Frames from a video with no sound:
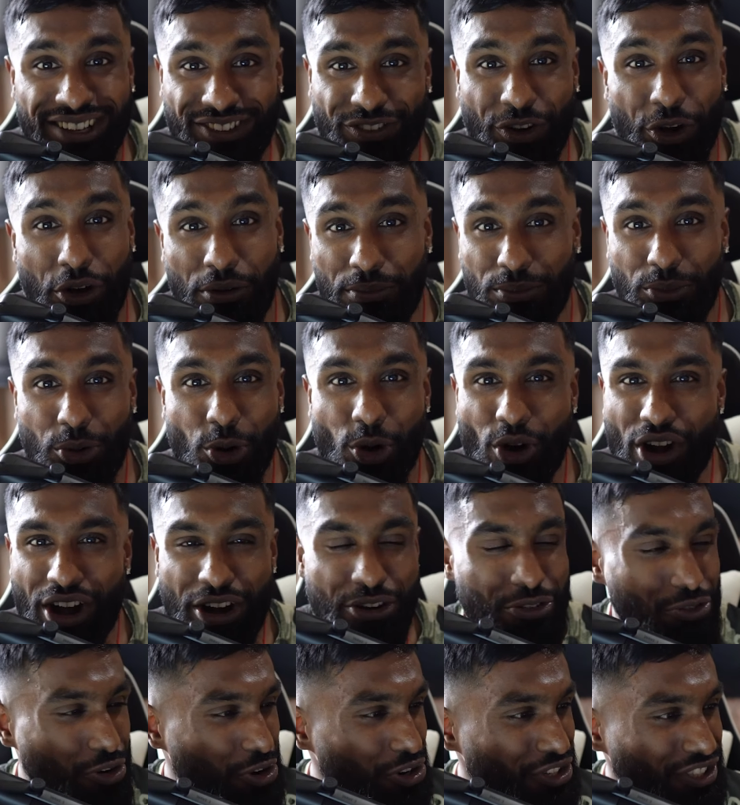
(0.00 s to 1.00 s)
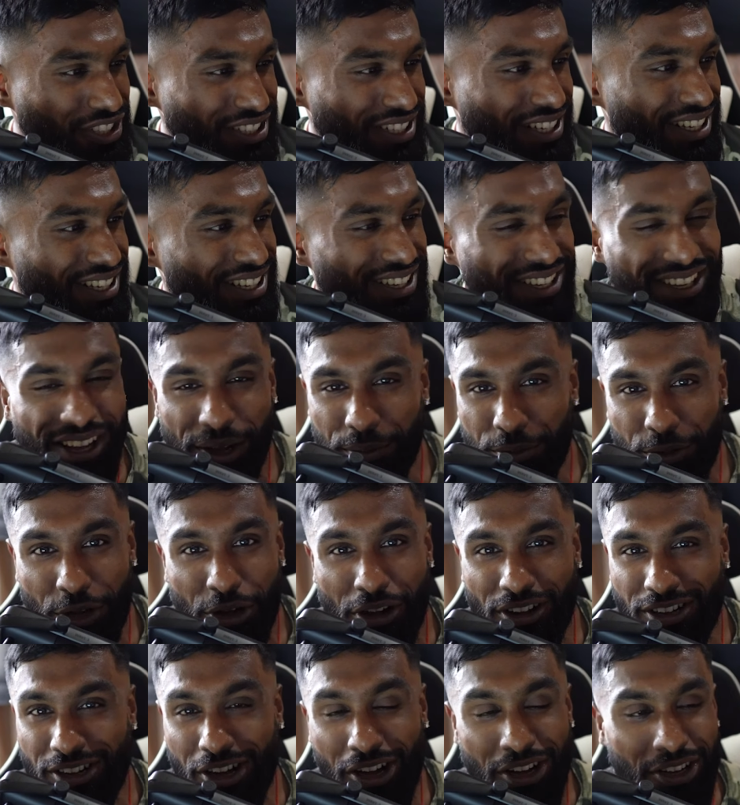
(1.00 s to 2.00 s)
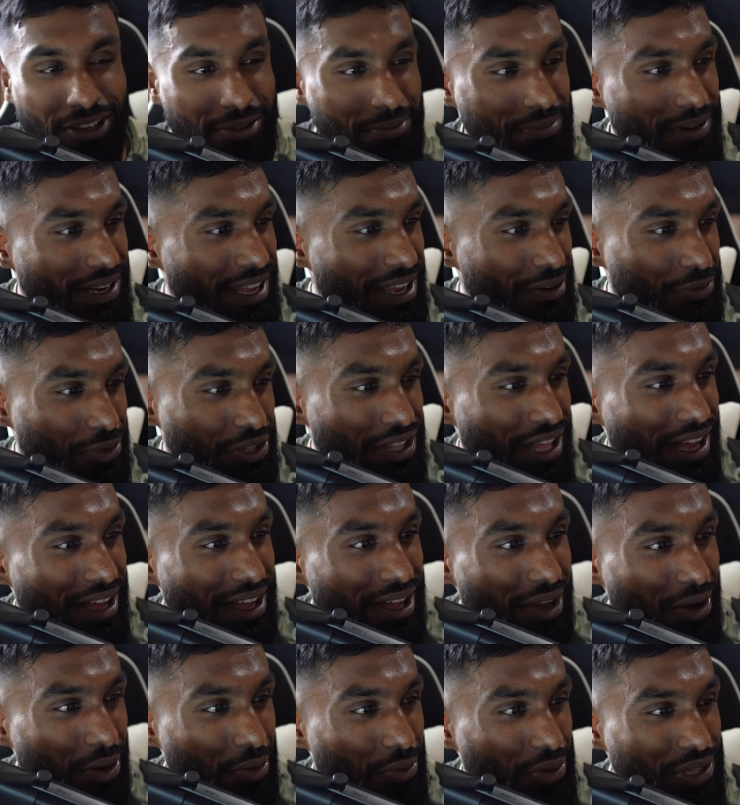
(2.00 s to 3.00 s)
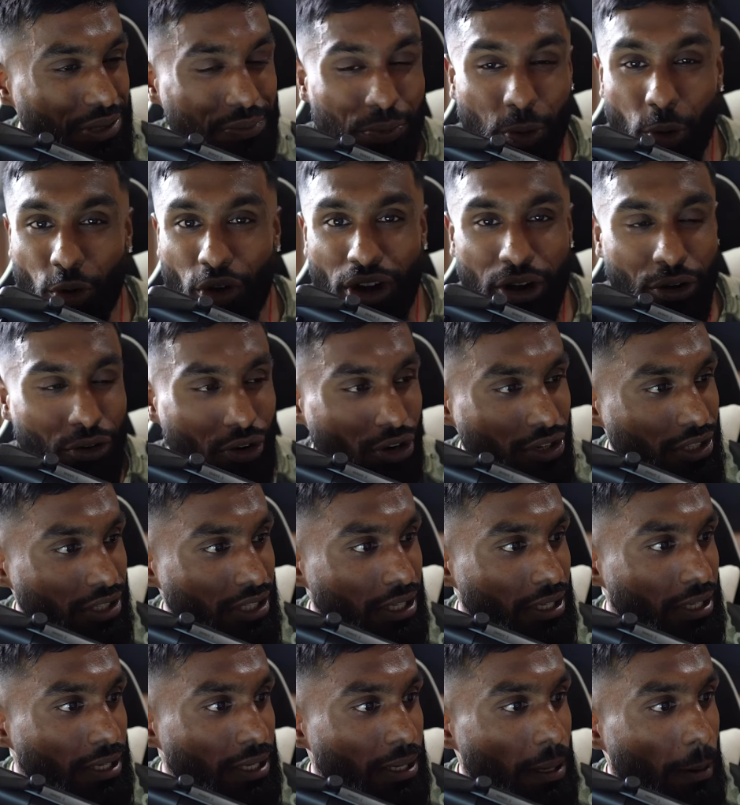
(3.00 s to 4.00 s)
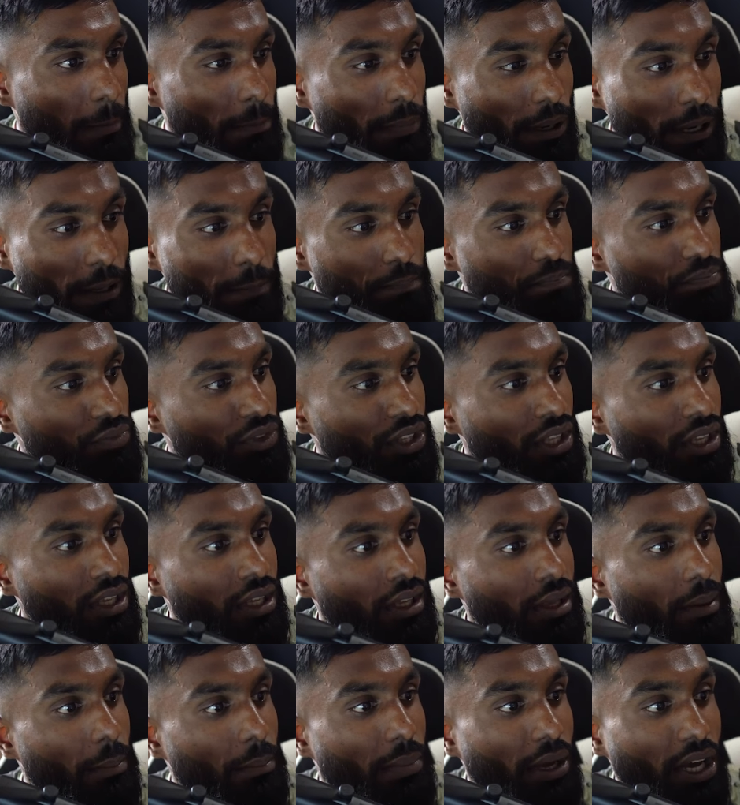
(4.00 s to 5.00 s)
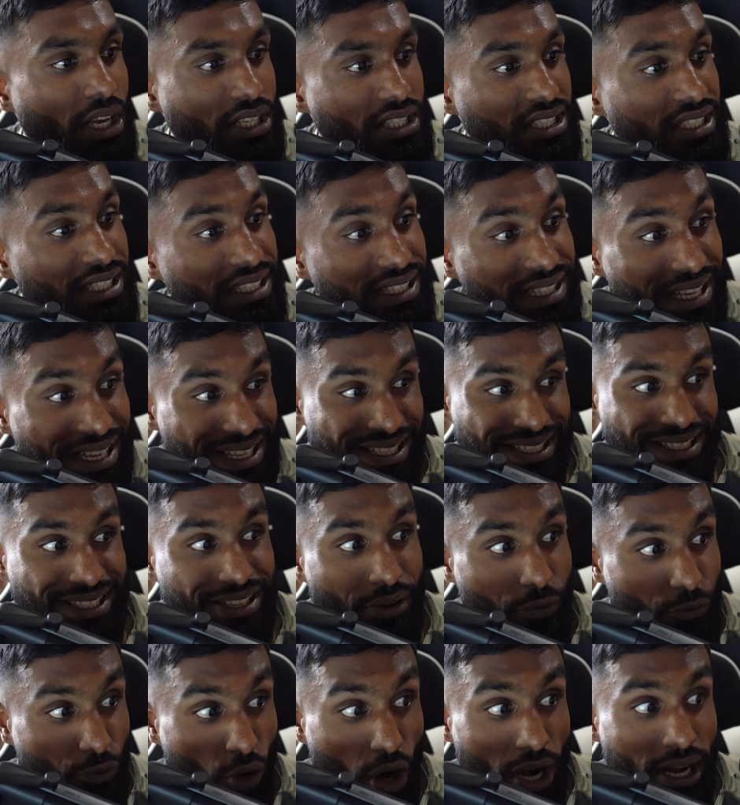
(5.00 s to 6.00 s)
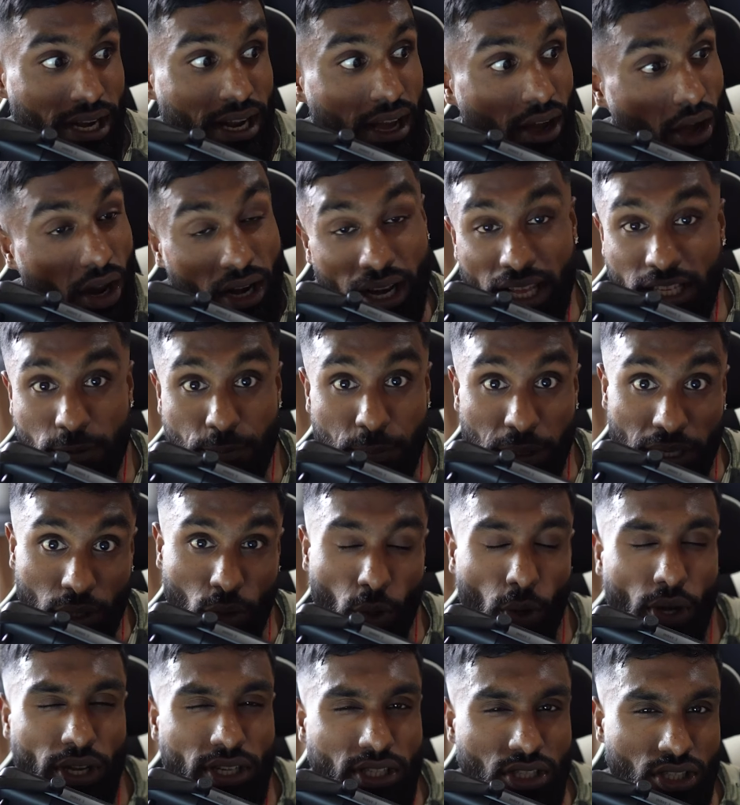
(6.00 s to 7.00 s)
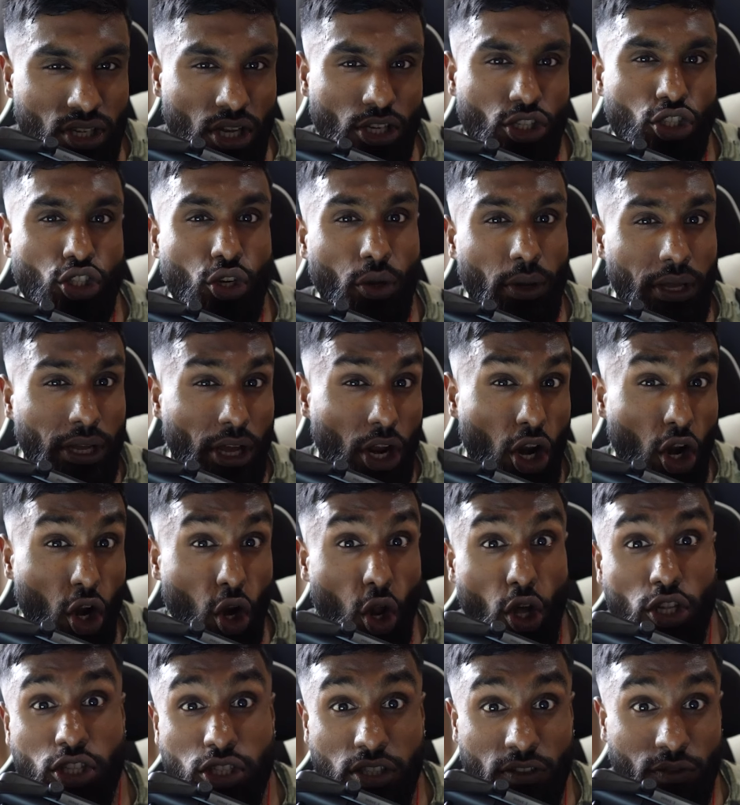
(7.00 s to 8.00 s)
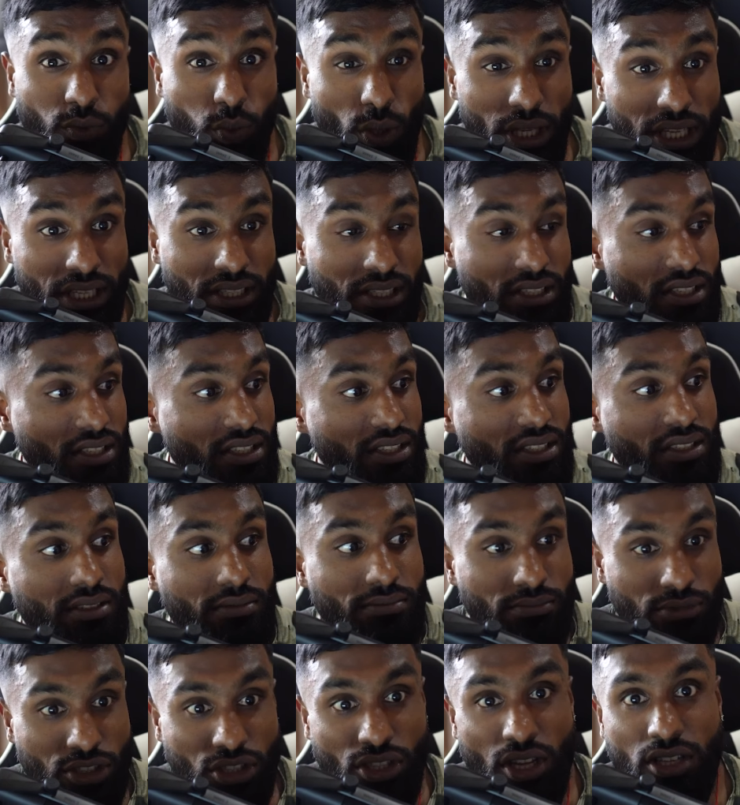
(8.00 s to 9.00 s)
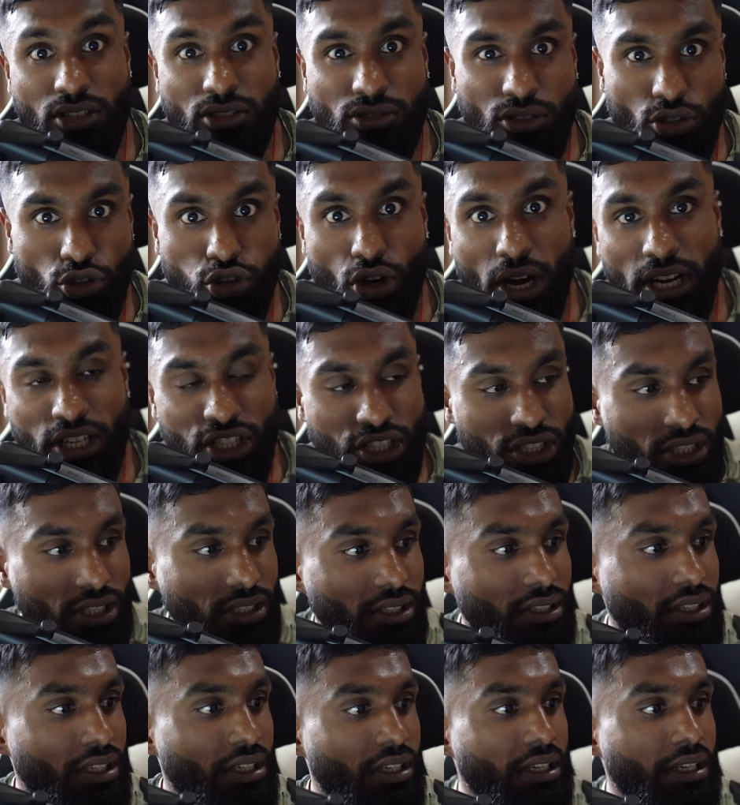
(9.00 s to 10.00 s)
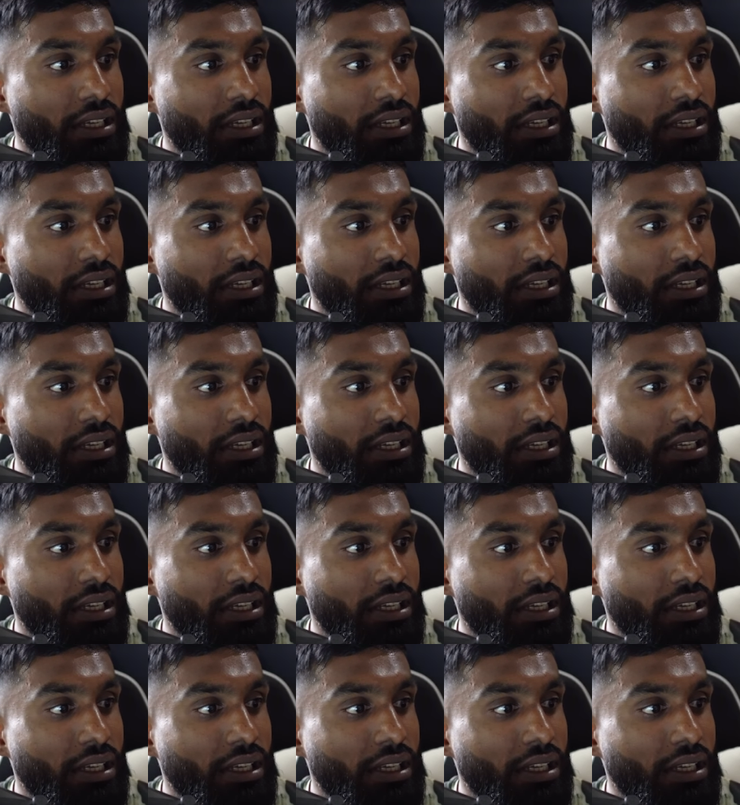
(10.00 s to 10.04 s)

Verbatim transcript: I've got more Elrond. Uh, I've got I can't complain with that uh, with more Elrond, but personally, it's right now unless Bitcoin starts showing a lot of weakness, starts crashing.